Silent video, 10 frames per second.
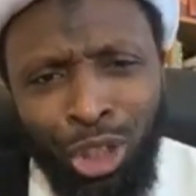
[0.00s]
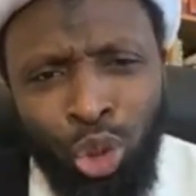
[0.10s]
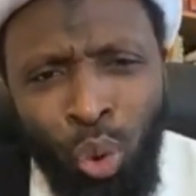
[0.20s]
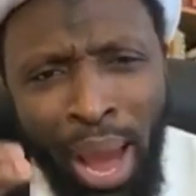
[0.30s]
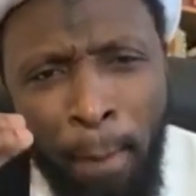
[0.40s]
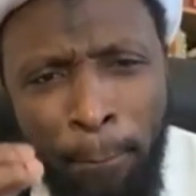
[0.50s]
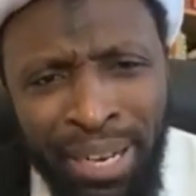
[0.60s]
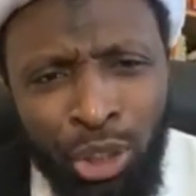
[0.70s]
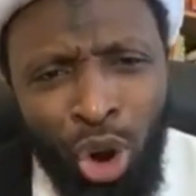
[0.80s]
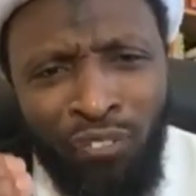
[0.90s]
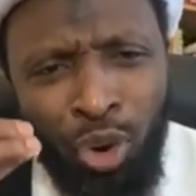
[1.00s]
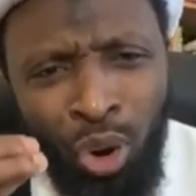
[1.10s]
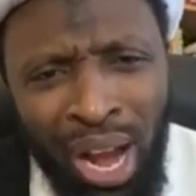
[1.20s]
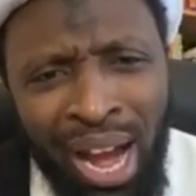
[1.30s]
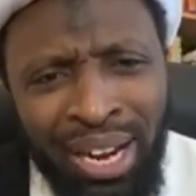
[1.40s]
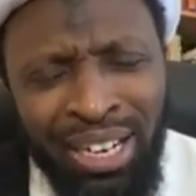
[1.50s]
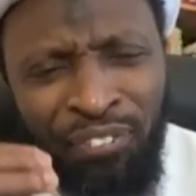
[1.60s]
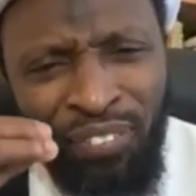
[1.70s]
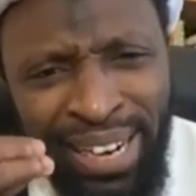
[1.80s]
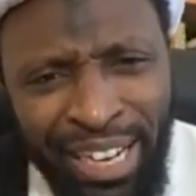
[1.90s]
Do a bit of Quran
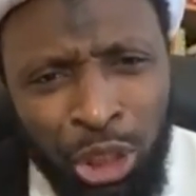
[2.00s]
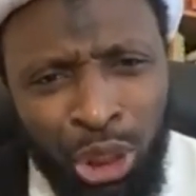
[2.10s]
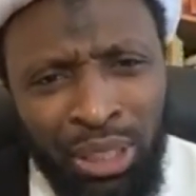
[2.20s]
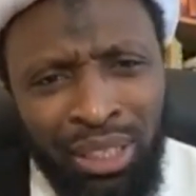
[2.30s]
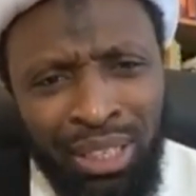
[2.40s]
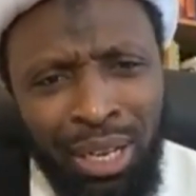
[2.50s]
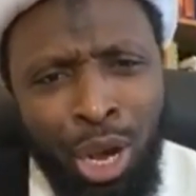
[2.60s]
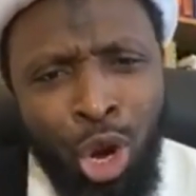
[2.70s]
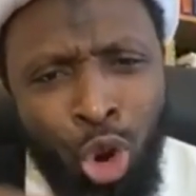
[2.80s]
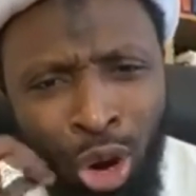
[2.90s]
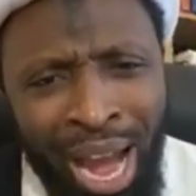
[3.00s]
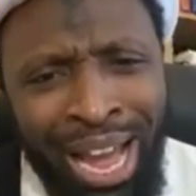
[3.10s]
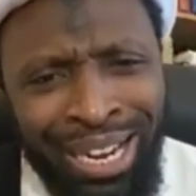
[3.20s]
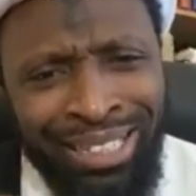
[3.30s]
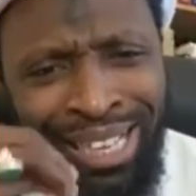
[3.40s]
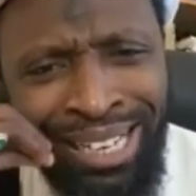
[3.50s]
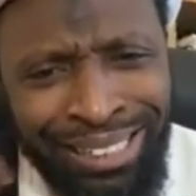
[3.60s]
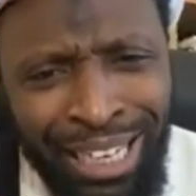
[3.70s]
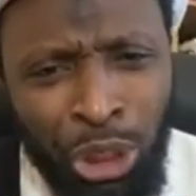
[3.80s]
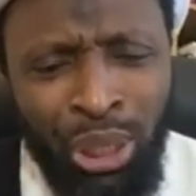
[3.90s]
reflection, Quran
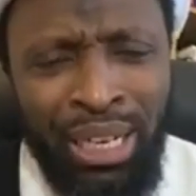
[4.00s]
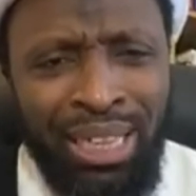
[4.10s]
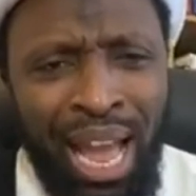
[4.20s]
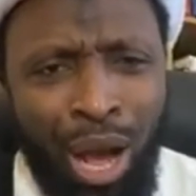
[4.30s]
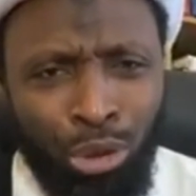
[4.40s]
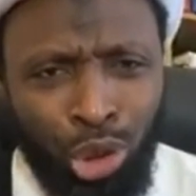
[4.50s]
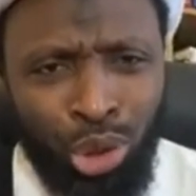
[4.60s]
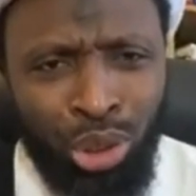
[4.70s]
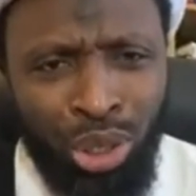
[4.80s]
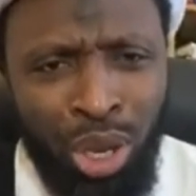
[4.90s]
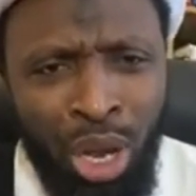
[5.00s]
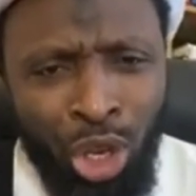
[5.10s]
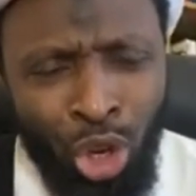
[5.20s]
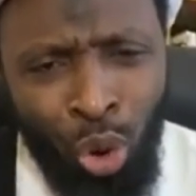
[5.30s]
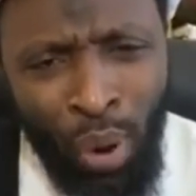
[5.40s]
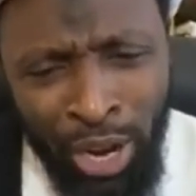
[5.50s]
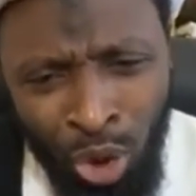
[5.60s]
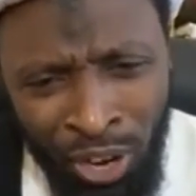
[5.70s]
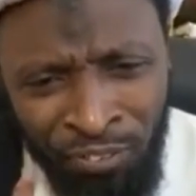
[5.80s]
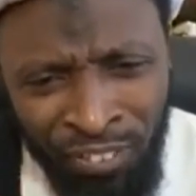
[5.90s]
recitation in the house. You know, when
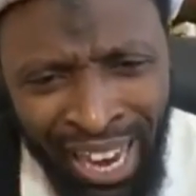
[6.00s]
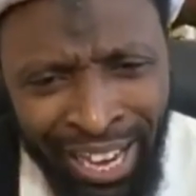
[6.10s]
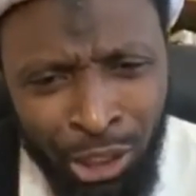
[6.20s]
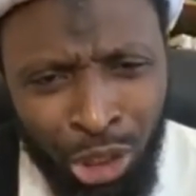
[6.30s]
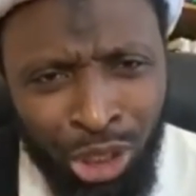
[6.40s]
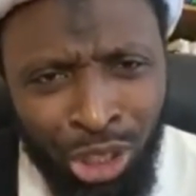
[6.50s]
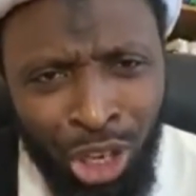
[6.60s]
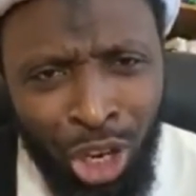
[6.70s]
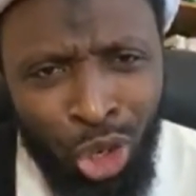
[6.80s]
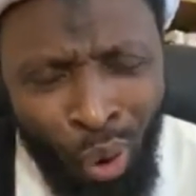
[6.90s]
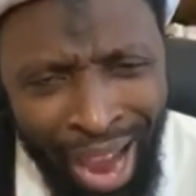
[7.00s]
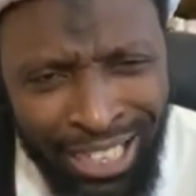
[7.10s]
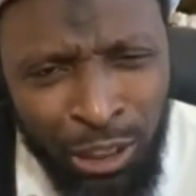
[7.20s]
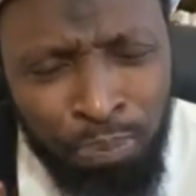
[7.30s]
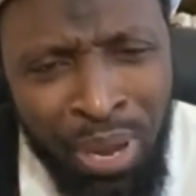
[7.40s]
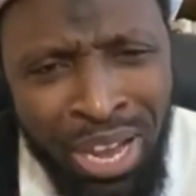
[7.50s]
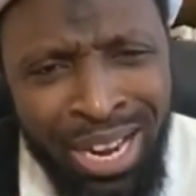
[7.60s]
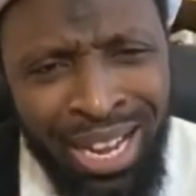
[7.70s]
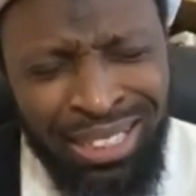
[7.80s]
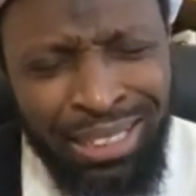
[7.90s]
you reflect, you
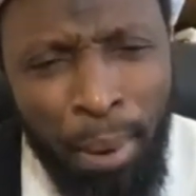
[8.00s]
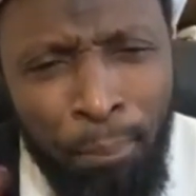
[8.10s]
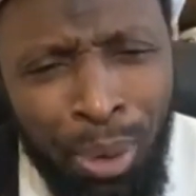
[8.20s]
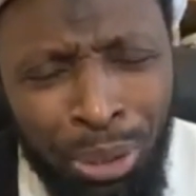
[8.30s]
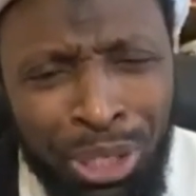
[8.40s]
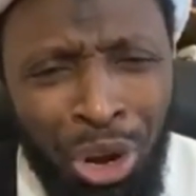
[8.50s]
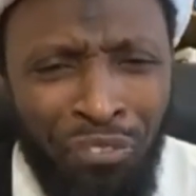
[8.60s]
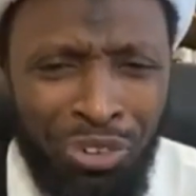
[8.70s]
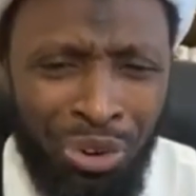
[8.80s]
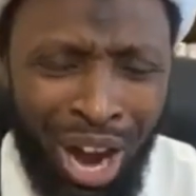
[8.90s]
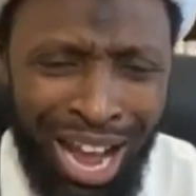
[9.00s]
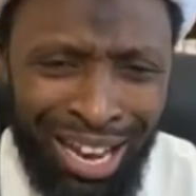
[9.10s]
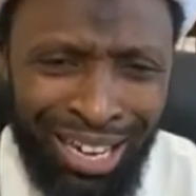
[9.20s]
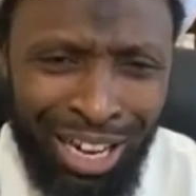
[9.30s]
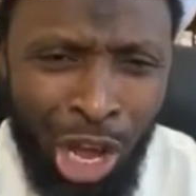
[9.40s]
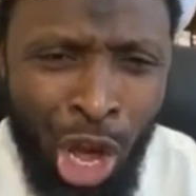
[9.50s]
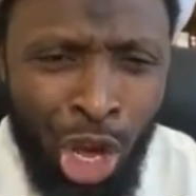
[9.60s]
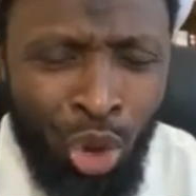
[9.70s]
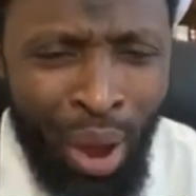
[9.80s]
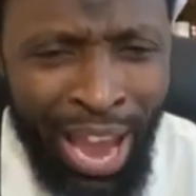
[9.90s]
experience the beauty of Quran.
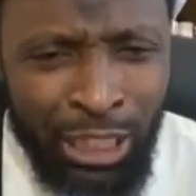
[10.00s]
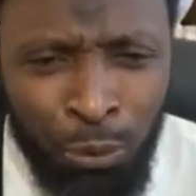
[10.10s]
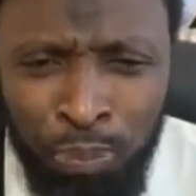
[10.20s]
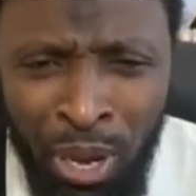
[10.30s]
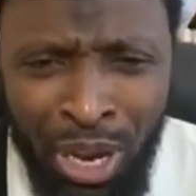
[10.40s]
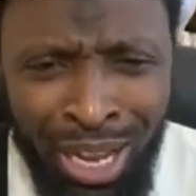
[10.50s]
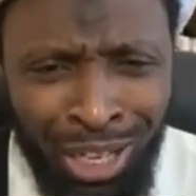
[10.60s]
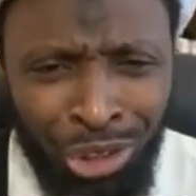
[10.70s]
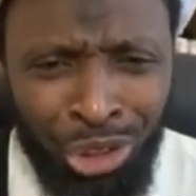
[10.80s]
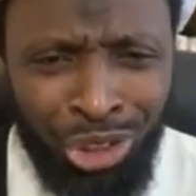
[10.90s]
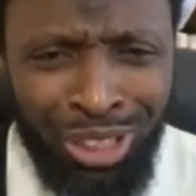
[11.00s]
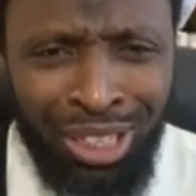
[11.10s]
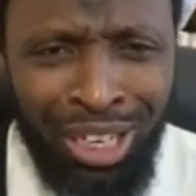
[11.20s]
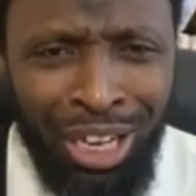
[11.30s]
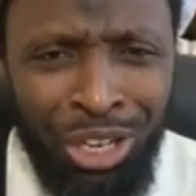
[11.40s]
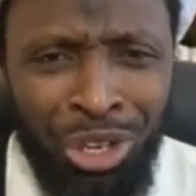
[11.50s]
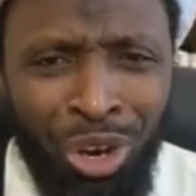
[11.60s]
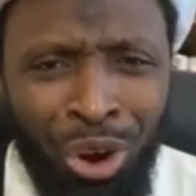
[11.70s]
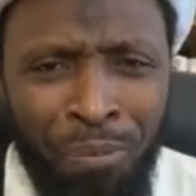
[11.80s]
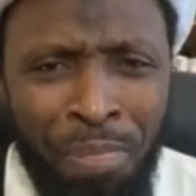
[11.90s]
You experience, you
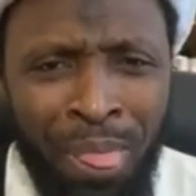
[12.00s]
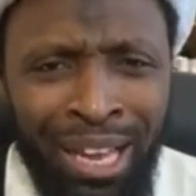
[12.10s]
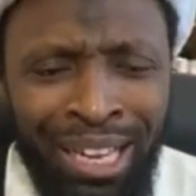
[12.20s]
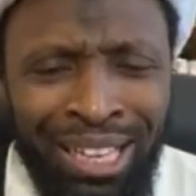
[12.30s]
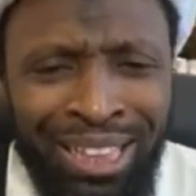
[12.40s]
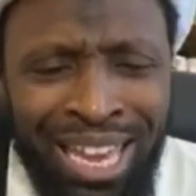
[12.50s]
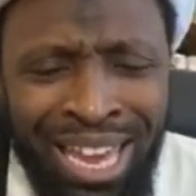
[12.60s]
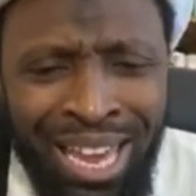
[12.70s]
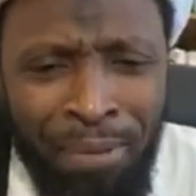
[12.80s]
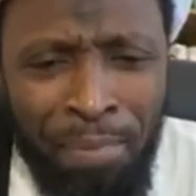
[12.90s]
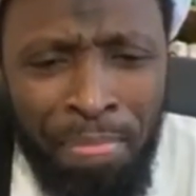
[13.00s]
know, the